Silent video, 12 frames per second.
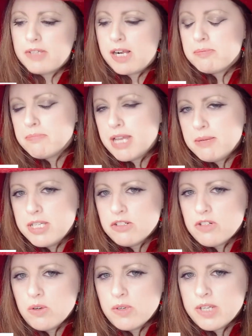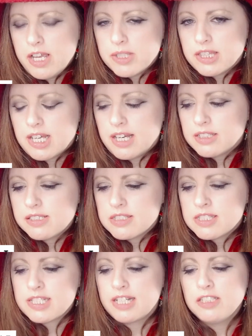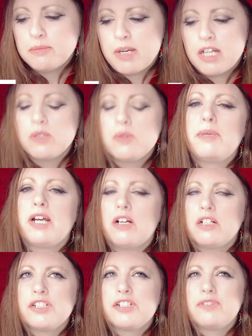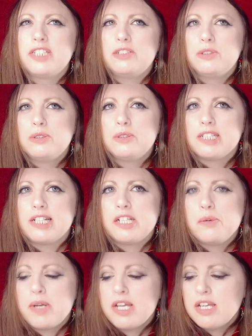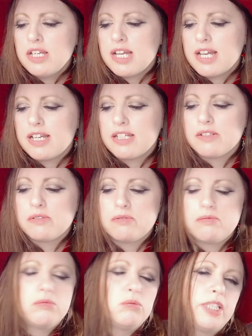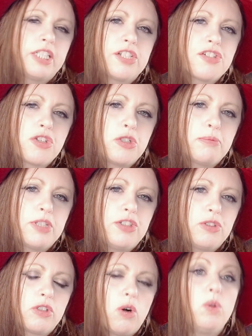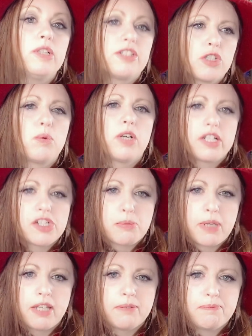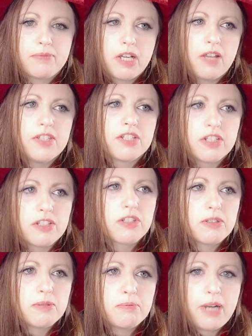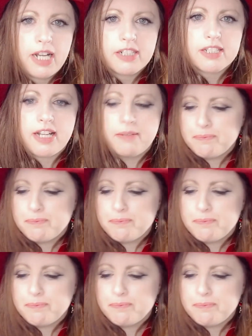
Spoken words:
And maybe you're okay with that. Silent manga will be hard to reuse anyway, and we can assume that your goal is to work in Japan, and this is practice time.